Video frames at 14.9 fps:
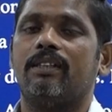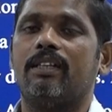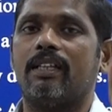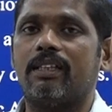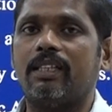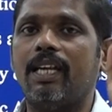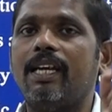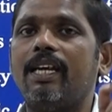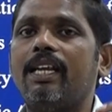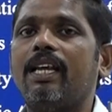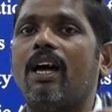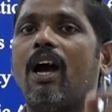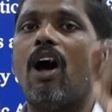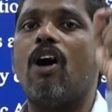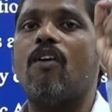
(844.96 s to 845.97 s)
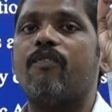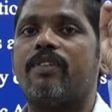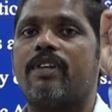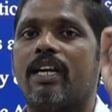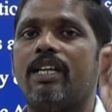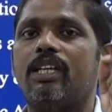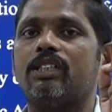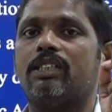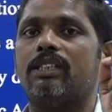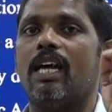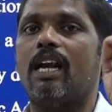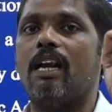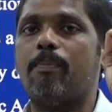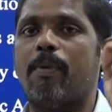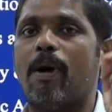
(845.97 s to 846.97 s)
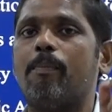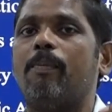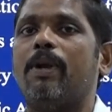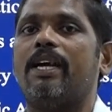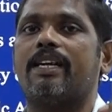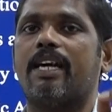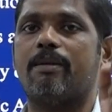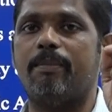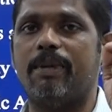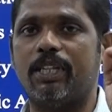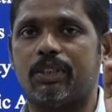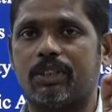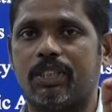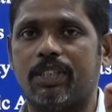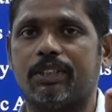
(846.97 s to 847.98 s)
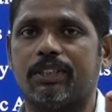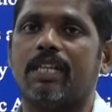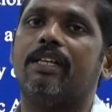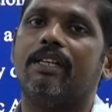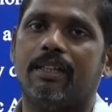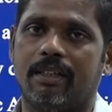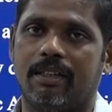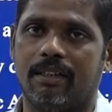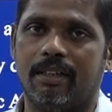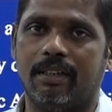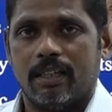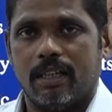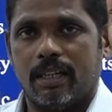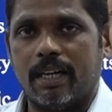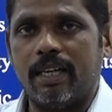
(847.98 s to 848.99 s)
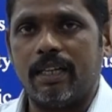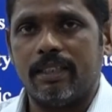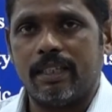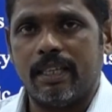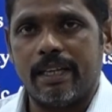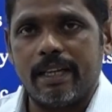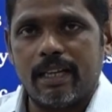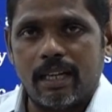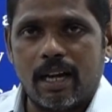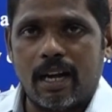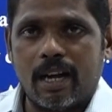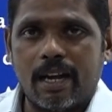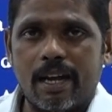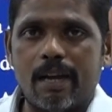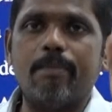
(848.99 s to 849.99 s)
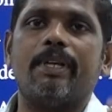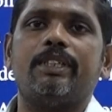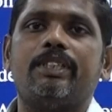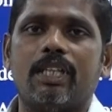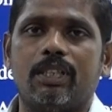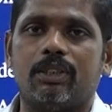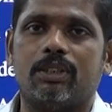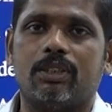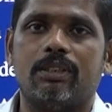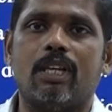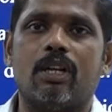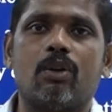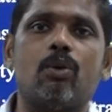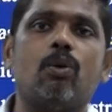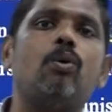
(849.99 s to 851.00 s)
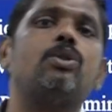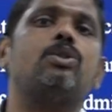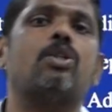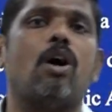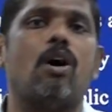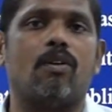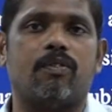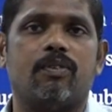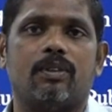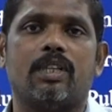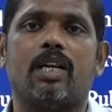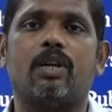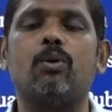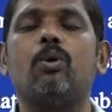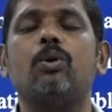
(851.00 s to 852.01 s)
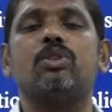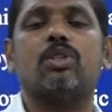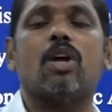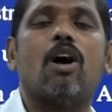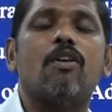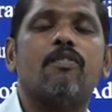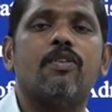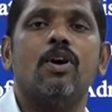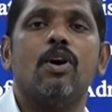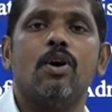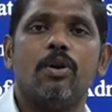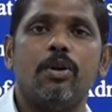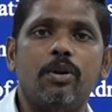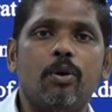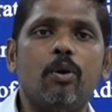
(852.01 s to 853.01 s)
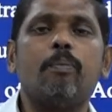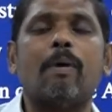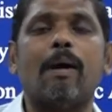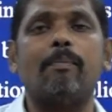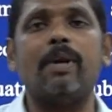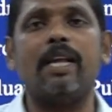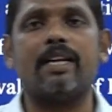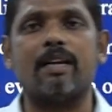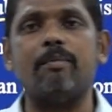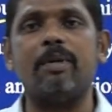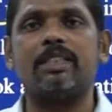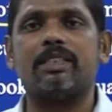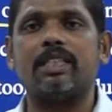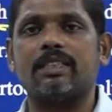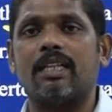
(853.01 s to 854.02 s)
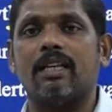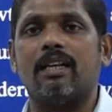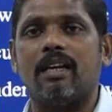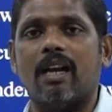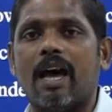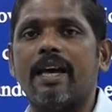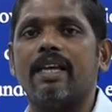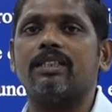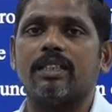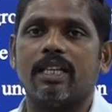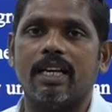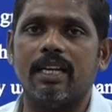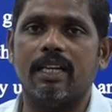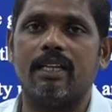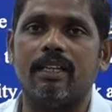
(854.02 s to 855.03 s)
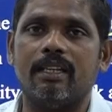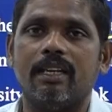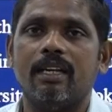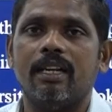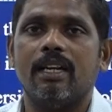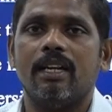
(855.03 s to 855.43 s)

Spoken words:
the theory of traditional public administration. Alright, the emergence, the roots of new public administration lies in